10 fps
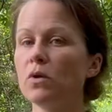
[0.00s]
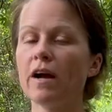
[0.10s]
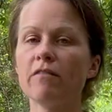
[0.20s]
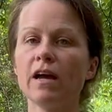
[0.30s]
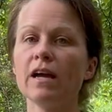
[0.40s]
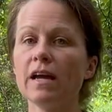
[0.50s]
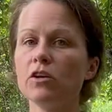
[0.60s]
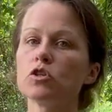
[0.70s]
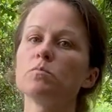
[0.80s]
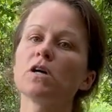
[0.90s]
have egg
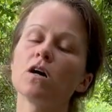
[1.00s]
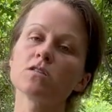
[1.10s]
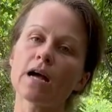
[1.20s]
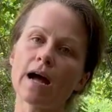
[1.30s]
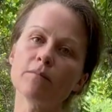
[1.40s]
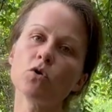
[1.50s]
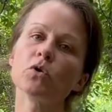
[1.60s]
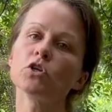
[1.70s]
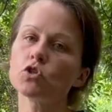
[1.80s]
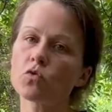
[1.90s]
eaters, because I'm going
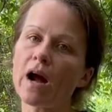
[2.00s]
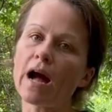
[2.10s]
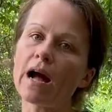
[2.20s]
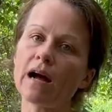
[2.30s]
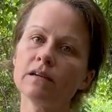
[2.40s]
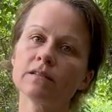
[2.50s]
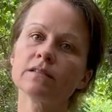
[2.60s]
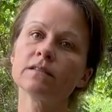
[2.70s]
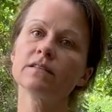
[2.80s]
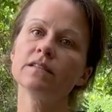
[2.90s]
to try
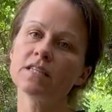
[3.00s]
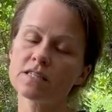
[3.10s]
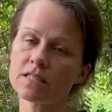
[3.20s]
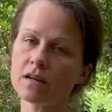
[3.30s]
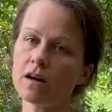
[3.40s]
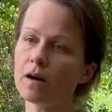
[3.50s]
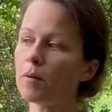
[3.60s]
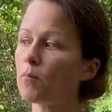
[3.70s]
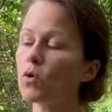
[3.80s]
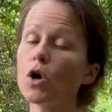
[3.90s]
this
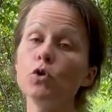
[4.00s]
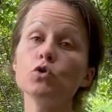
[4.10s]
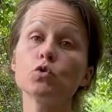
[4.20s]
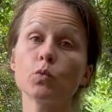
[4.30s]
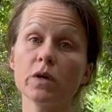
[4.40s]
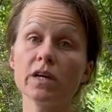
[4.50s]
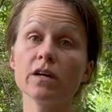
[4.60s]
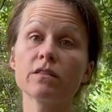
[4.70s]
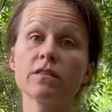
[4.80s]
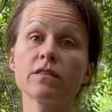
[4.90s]
approach
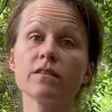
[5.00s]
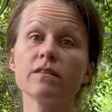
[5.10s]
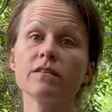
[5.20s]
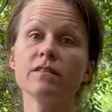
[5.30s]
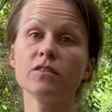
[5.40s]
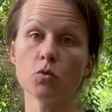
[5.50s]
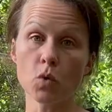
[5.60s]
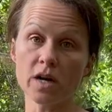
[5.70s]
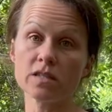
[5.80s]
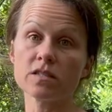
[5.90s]
with the
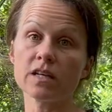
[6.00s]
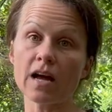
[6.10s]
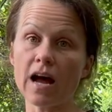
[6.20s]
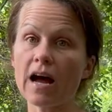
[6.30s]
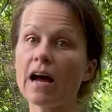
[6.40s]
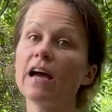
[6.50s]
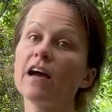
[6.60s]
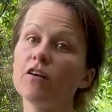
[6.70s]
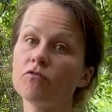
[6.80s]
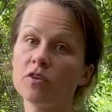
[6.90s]
ones that I
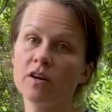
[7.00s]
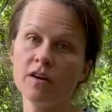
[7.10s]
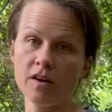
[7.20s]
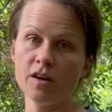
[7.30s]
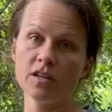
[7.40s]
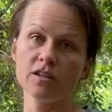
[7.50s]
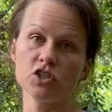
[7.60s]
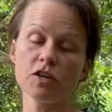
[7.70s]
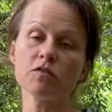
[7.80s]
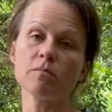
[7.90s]
have
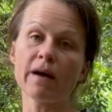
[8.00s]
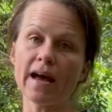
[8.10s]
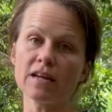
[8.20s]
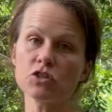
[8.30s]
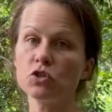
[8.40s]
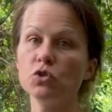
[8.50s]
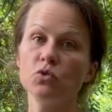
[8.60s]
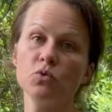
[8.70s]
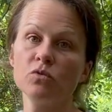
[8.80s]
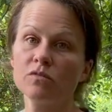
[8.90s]
shifted back
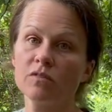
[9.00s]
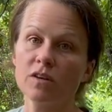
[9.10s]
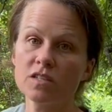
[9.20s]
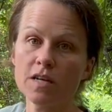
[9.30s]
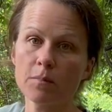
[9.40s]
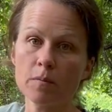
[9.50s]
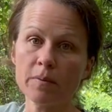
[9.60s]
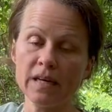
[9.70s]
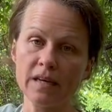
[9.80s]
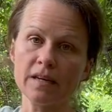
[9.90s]
to a separate
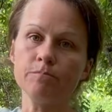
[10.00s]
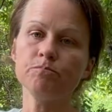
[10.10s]
pen.